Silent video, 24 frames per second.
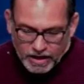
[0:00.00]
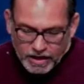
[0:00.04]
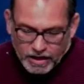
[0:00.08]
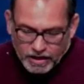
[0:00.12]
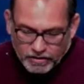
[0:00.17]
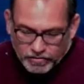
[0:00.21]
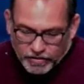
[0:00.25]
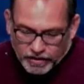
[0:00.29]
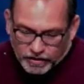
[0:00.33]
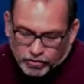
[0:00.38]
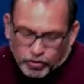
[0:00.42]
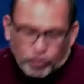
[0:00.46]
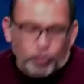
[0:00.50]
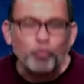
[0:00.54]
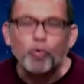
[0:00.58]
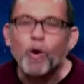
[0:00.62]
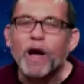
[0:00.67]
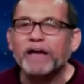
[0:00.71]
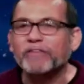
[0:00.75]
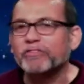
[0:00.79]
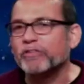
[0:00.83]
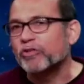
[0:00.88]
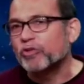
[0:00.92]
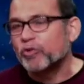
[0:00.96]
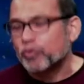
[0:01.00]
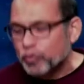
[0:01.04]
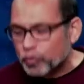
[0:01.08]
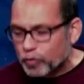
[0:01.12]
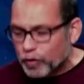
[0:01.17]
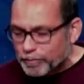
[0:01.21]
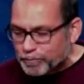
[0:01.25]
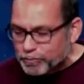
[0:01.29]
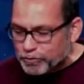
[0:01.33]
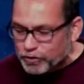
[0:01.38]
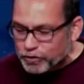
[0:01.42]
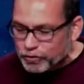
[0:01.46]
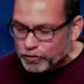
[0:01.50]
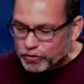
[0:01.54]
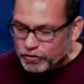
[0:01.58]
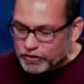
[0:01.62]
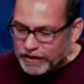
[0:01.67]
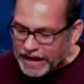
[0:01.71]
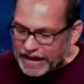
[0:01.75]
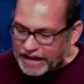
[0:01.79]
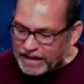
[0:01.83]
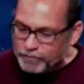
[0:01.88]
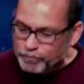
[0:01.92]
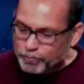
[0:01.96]
This is why the scriptures
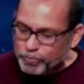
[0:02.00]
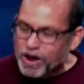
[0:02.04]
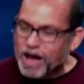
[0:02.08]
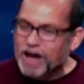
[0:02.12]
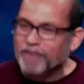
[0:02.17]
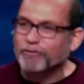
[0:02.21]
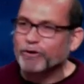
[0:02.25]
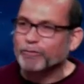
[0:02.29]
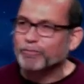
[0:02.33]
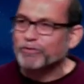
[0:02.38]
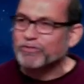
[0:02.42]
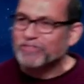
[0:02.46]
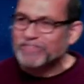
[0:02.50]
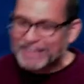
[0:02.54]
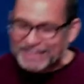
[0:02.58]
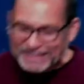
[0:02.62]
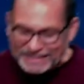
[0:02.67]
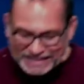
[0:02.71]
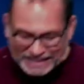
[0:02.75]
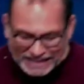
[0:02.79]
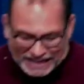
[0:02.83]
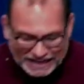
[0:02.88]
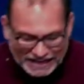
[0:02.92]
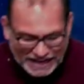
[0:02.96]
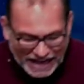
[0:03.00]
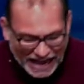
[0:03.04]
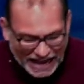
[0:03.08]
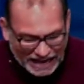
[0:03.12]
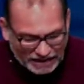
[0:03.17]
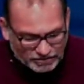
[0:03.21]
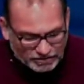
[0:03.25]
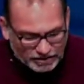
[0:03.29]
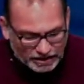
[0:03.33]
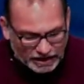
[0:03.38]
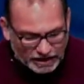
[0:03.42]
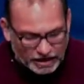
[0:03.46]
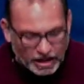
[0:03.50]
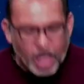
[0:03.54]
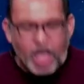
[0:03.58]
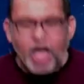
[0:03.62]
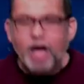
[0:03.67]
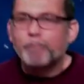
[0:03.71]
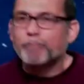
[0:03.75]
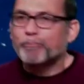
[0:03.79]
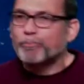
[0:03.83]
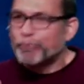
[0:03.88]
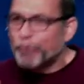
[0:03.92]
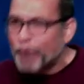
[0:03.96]
say in Proverbs 16, 18,
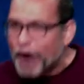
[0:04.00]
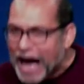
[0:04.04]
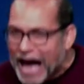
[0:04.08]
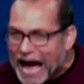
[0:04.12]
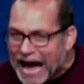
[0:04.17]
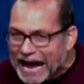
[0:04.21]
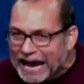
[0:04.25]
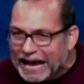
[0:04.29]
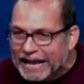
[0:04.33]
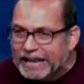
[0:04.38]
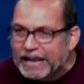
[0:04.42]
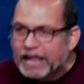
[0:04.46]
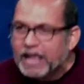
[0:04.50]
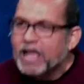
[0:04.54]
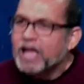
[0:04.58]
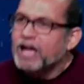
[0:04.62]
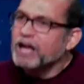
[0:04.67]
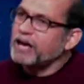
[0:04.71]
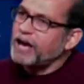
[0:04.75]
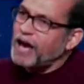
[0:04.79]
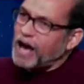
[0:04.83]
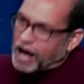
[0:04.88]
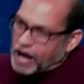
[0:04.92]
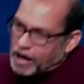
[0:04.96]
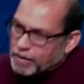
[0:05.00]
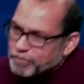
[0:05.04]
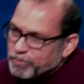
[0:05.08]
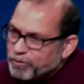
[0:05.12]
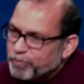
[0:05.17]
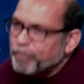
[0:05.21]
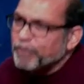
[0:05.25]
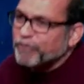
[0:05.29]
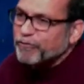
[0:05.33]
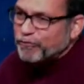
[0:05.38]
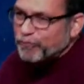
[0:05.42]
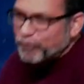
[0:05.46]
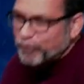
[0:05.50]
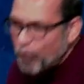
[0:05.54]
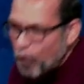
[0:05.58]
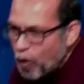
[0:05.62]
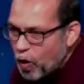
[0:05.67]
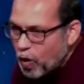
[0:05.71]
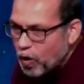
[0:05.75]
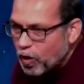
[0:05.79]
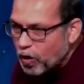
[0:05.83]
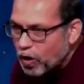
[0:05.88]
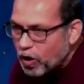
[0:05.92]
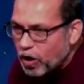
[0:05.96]
pride comes
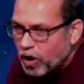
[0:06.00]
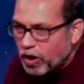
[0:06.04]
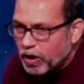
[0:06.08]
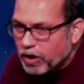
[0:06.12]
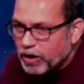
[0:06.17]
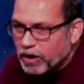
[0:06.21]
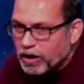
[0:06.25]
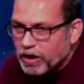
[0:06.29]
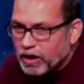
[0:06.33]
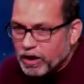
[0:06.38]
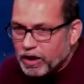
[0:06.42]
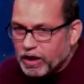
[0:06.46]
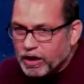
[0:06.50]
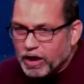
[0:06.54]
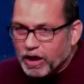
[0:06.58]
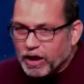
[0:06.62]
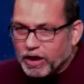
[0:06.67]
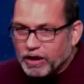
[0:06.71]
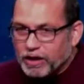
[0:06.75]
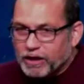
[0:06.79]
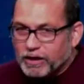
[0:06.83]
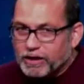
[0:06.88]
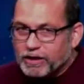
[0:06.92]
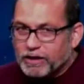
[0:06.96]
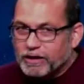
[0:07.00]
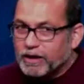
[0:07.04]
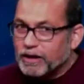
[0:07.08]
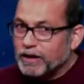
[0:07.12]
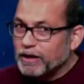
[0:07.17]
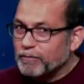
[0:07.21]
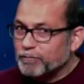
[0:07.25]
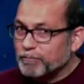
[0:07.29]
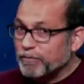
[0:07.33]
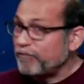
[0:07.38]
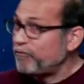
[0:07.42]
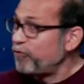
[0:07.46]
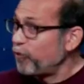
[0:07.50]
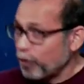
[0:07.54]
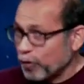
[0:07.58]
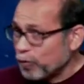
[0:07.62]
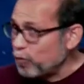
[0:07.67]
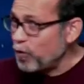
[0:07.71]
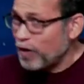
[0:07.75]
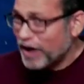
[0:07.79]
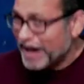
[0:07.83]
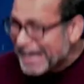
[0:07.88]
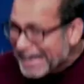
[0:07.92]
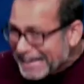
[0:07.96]
before, before
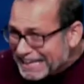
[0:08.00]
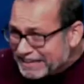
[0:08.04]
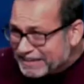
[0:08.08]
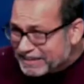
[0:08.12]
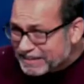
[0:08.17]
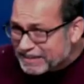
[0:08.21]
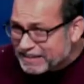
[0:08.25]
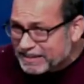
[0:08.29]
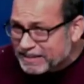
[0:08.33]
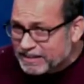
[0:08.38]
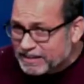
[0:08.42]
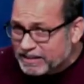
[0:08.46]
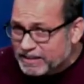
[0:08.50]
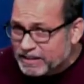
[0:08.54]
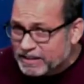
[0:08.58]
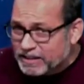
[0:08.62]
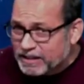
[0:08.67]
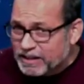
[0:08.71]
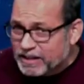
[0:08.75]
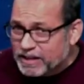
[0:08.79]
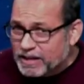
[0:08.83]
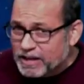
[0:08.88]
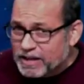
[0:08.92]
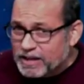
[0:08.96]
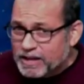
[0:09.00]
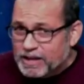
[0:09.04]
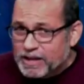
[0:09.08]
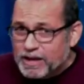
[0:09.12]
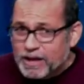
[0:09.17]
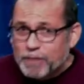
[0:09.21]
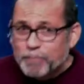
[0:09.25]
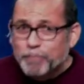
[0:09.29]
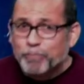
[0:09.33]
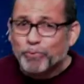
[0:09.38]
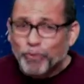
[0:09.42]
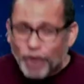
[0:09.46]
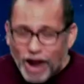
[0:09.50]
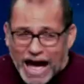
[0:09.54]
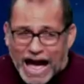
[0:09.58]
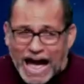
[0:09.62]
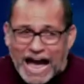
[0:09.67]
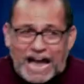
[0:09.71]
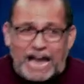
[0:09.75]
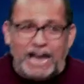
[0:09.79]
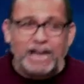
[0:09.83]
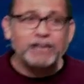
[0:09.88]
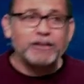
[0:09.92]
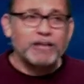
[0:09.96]
what?
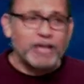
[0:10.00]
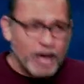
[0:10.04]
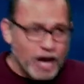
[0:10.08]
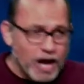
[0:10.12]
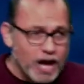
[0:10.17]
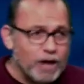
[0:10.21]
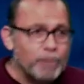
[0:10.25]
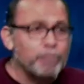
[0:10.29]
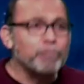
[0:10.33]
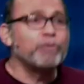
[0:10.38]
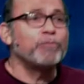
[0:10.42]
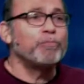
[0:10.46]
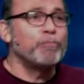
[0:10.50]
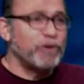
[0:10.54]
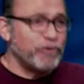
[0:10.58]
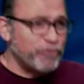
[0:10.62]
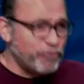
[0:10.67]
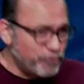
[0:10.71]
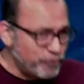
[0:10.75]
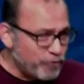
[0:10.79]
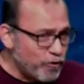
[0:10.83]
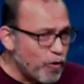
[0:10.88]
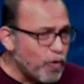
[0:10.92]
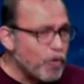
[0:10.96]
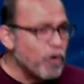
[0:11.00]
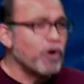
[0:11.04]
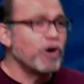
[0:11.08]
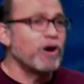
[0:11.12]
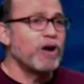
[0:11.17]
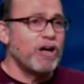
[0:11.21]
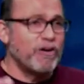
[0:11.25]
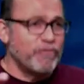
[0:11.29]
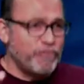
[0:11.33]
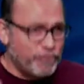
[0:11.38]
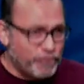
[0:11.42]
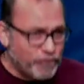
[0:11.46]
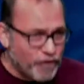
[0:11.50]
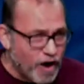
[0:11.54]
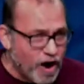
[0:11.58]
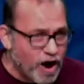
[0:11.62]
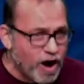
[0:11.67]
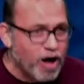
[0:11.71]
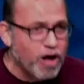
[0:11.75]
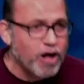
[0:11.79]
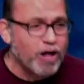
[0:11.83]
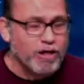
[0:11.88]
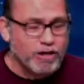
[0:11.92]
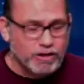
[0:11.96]
Pride comes before a
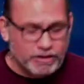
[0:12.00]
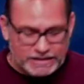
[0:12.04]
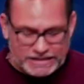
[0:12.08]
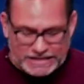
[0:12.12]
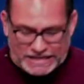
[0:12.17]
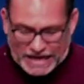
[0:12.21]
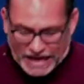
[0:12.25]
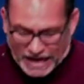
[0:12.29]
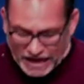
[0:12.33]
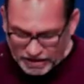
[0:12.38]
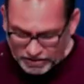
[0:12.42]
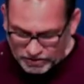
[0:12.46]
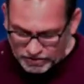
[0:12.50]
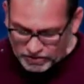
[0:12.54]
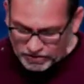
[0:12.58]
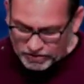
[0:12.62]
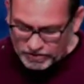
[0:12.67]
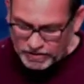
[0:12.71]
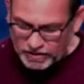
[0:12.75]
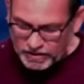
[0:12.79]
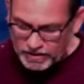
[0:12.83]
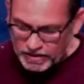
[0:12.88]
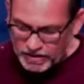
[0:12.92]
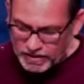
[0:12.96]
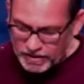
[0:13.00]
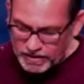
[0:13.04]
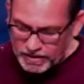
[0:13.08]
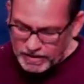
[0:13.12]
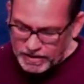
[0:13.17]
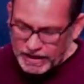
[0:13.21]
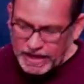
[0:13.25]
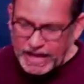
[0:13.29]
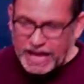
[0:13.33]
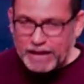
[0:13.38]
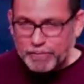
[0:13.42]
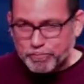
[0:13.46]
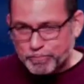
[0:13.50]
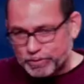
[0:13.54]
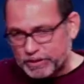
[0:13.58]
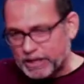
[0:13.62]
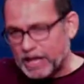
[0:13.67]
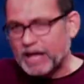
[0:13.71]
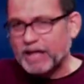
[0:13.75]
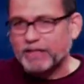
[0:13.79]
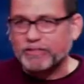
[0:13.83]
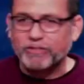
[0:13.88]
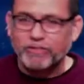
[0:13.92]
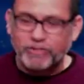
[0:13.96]
fall. Yes. A
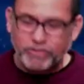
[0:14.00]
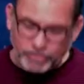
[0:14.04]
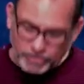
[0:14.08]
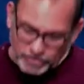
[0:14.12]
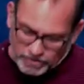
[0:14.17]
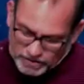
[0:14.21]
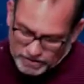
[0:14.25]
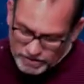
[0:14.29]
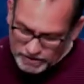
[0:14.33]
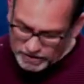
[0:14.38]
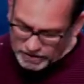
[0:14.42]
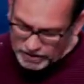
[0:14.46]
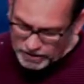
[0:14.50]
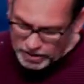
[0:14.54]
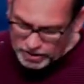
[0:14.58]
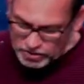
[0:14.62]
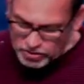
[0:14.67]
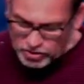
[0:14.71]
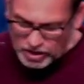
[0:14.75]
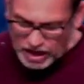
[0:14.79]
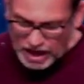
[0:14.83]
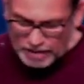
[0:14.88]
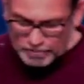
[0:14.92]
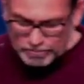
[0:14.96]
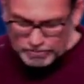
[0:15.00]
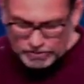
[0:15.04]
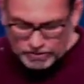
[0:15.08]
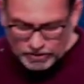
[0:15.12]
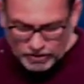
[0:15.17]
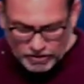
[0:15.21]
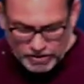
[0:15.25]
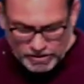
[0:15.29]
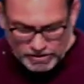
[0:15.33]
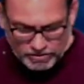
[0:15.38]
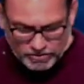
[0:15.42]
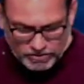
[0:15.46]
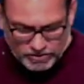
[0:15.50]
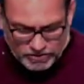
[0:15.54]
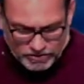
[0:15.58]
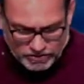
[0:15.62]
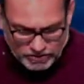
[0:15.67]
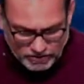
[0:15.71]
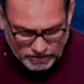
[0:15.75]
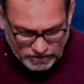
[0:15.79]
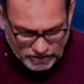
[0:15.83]
plus. Good job, students.